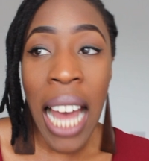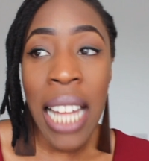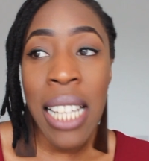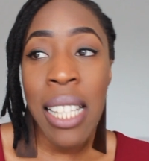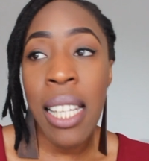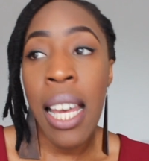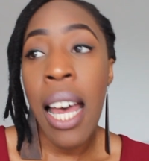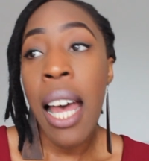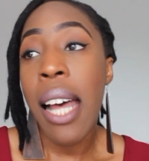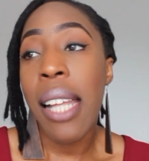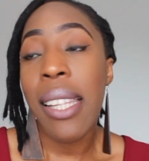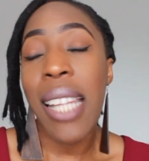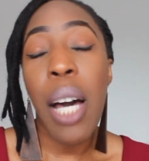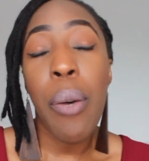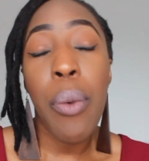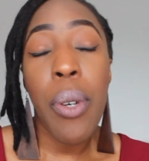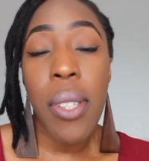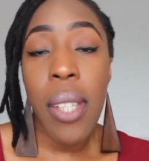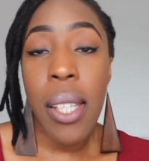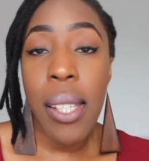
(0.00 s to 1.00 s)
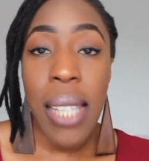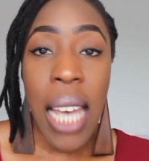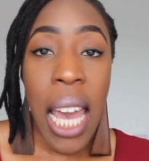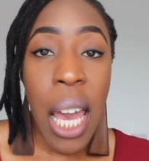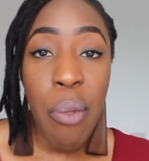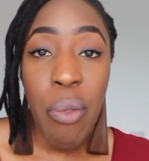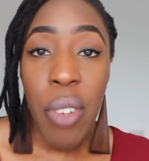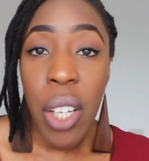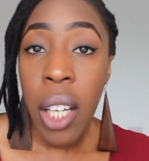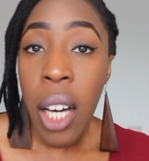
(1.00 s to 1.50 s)
And that was the
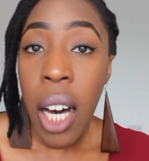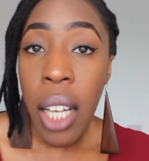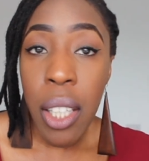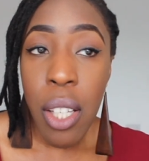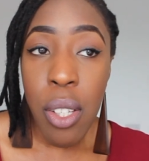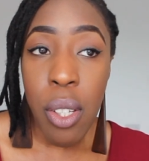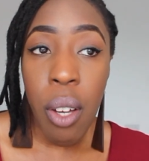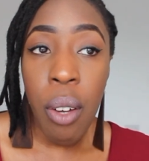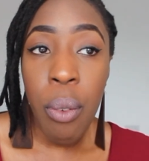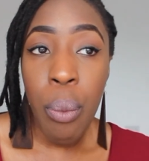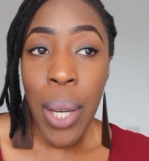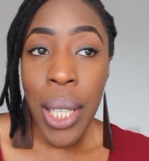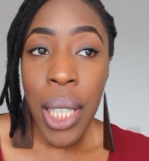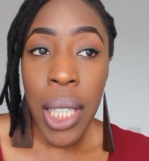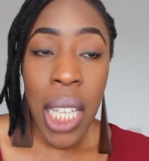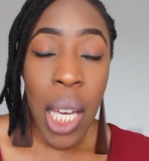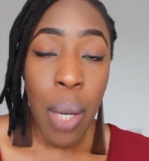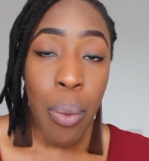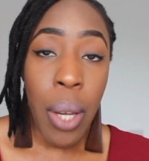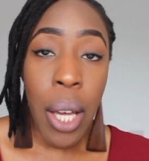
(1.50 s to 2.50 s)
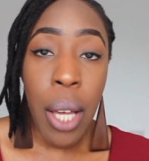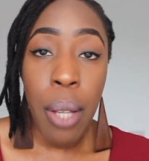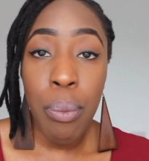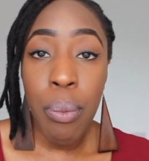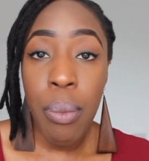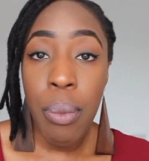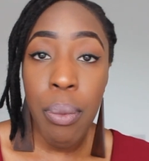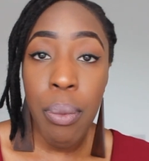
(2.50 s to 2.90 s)
same regardless of whether they were